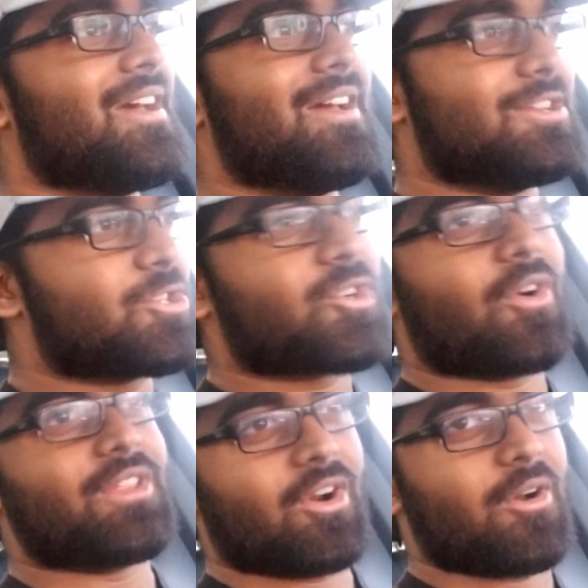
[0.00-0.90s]

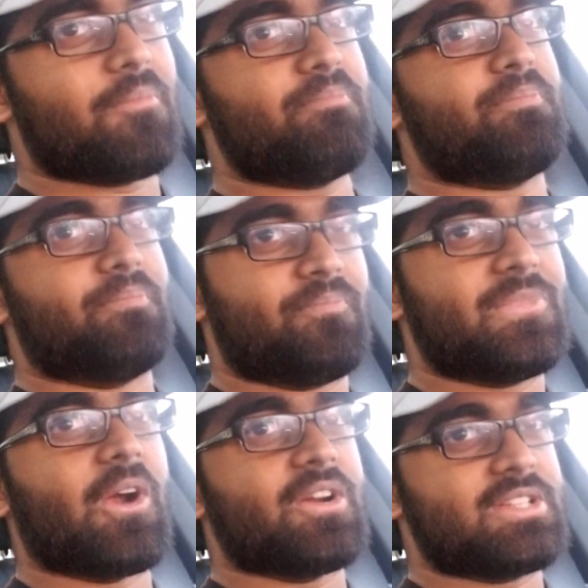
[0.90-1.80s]
sure, there
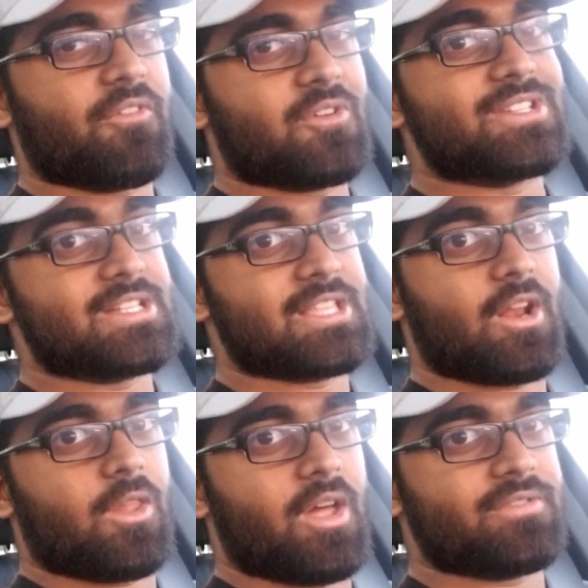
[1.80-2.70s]
are differences that
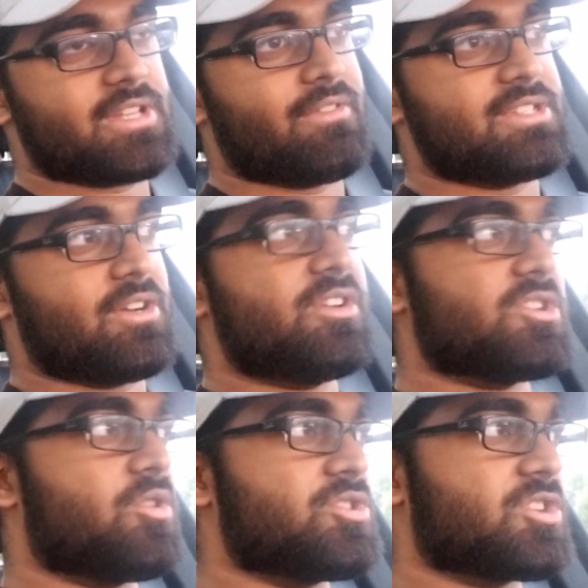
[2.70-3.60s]
a lot of 7 Series
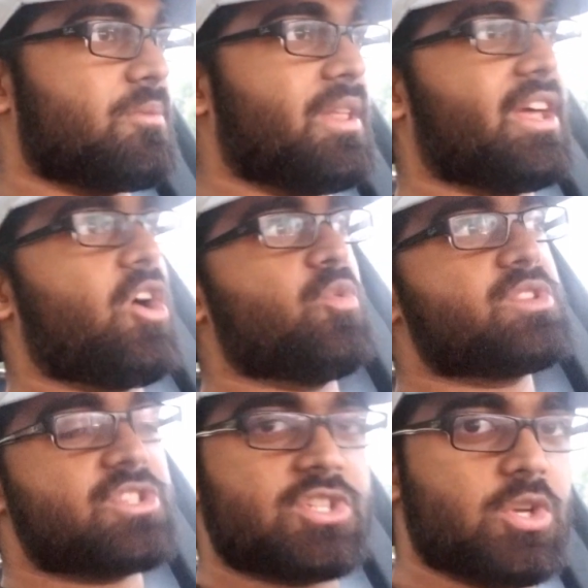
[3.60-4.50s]
owners are going to be like, oh,
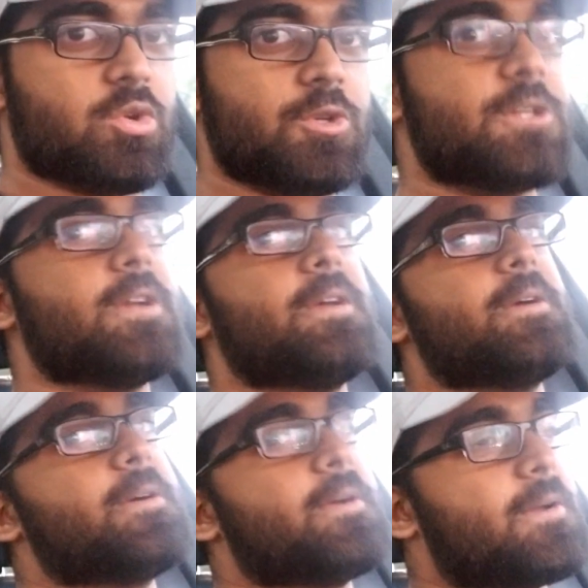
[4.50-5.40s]
this is huge.
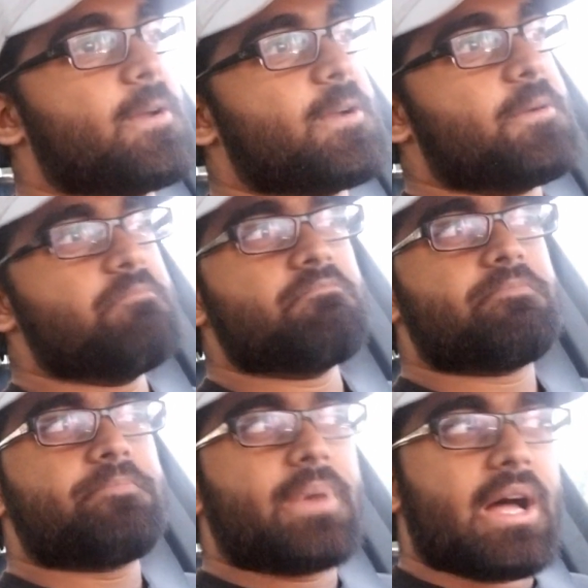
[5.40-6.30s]

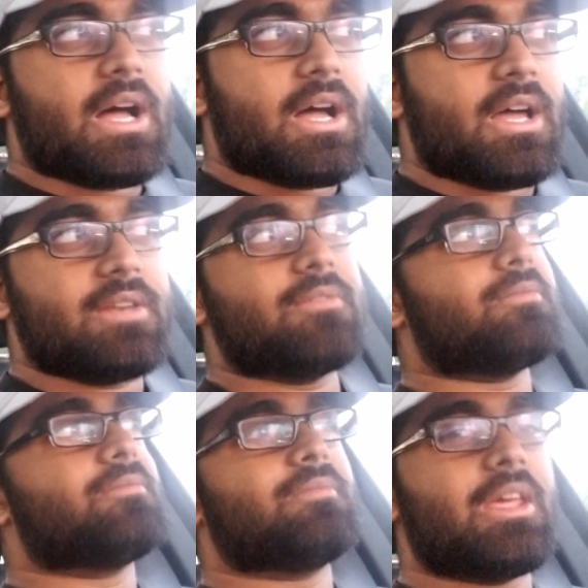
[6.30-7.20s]
But,
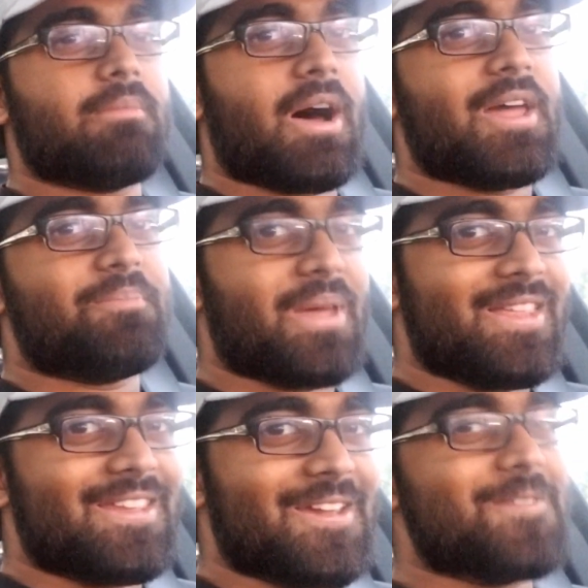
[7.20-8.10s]
in my
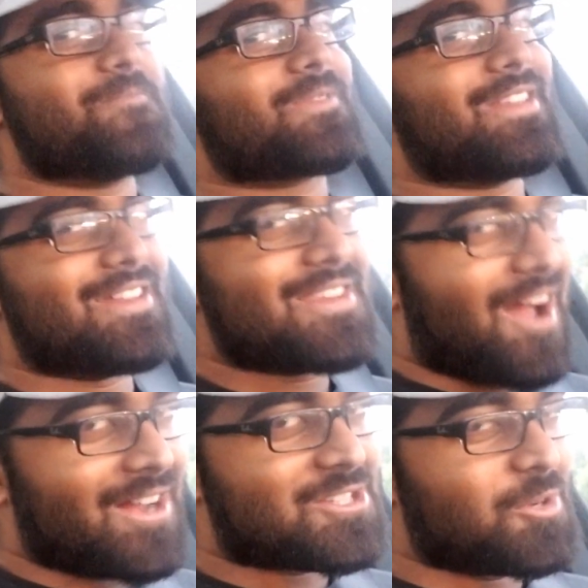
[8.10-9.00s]
opinion,
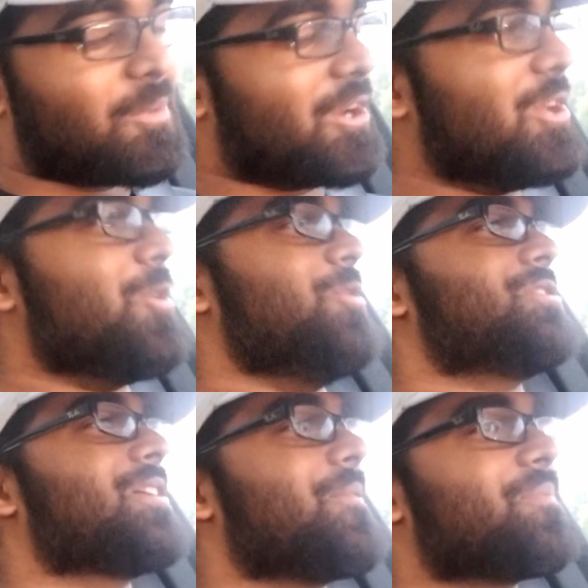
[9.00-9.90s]
not super
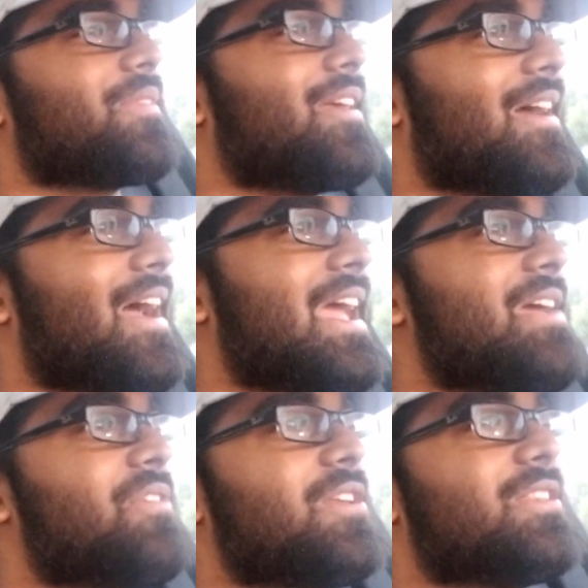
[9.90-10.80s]
huge.
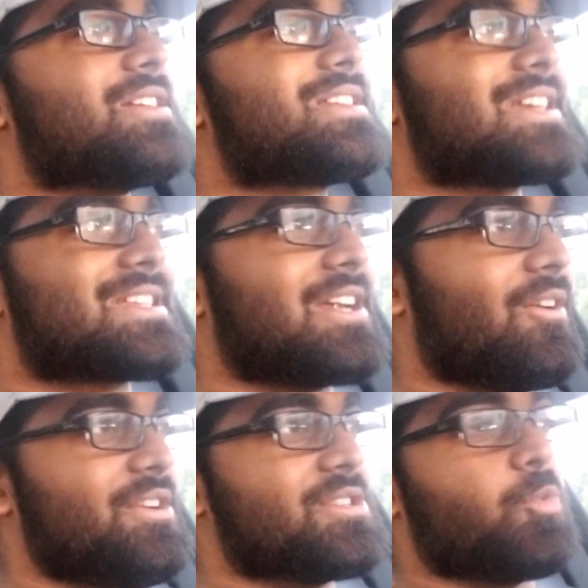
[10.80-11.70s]
Even the 6
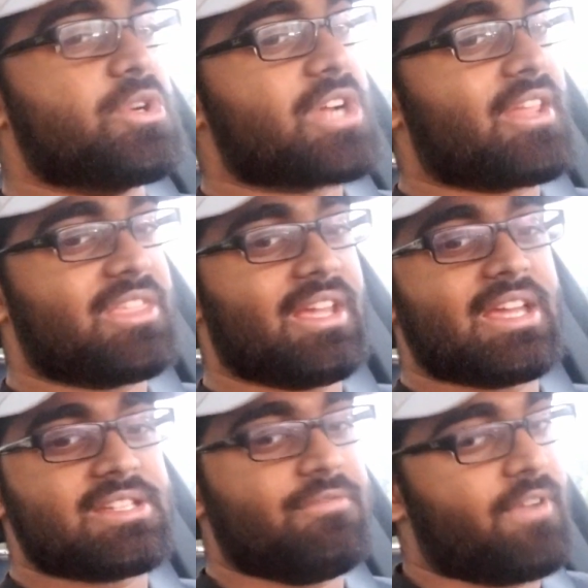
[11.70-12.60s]
Series, which I think
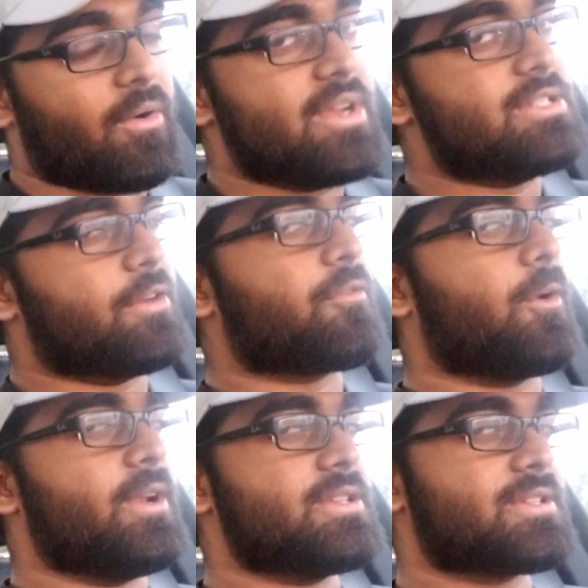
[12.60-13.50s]
has a very
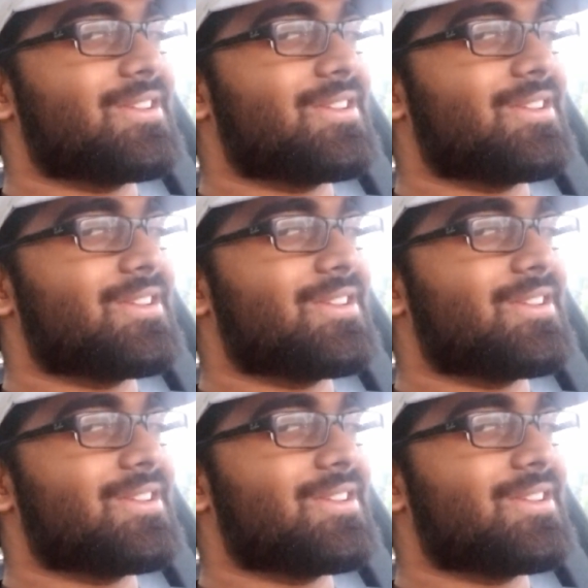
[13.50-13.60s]
different